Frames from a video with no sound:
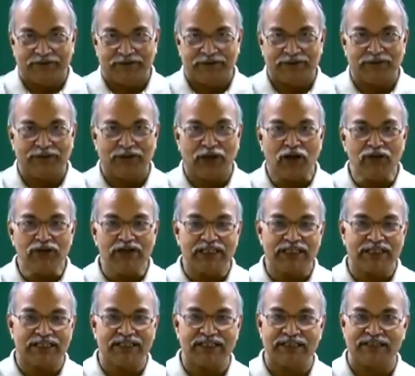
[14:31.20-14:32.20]
so now
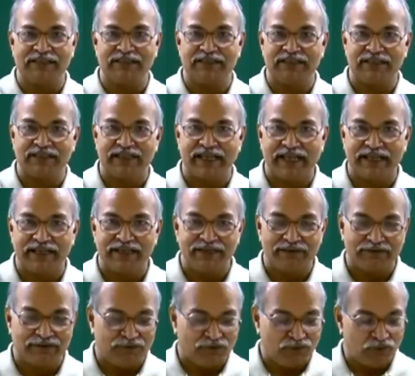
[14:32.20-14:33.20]
let us
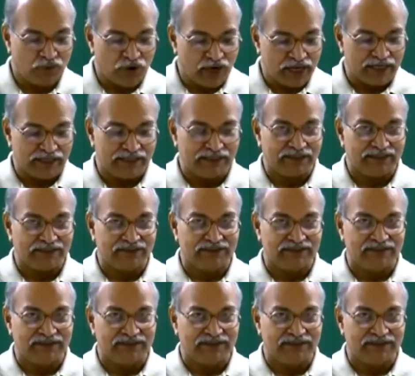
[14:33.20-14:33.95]
understand why